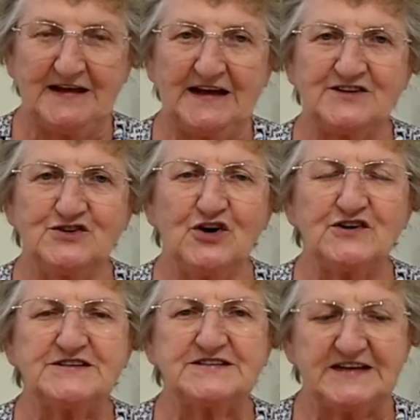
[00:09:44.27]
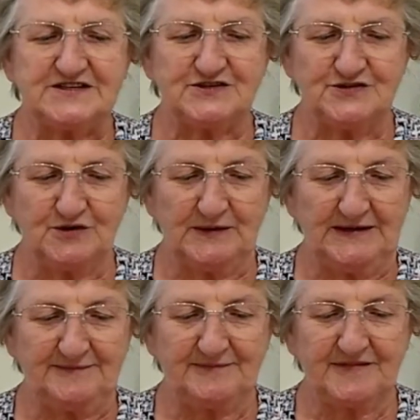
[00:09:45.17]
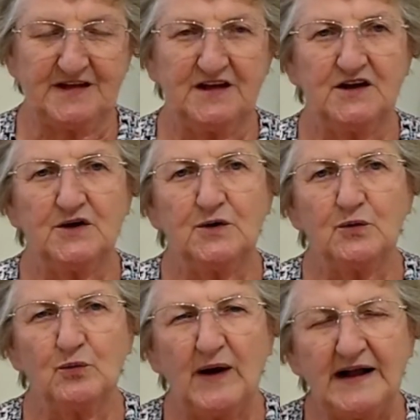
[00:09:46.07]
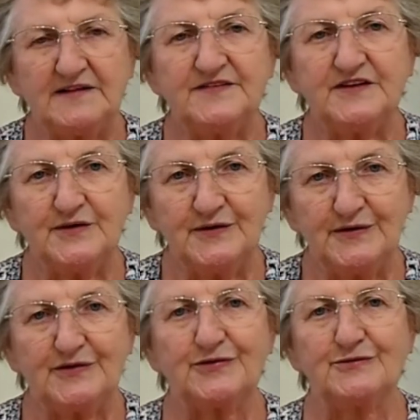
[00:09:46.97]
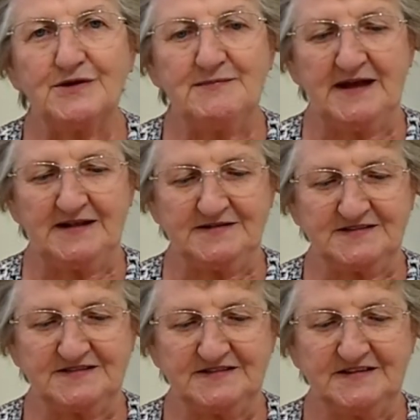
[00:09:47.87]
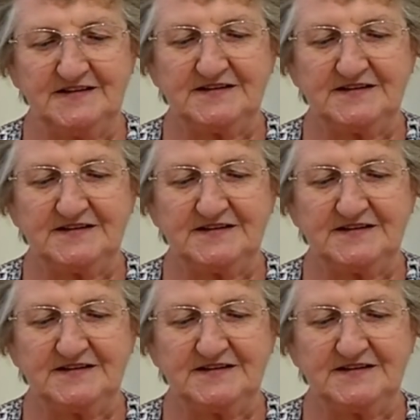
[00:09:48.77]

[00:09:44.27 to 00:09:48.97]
And God said to Noah, "While the earth remains,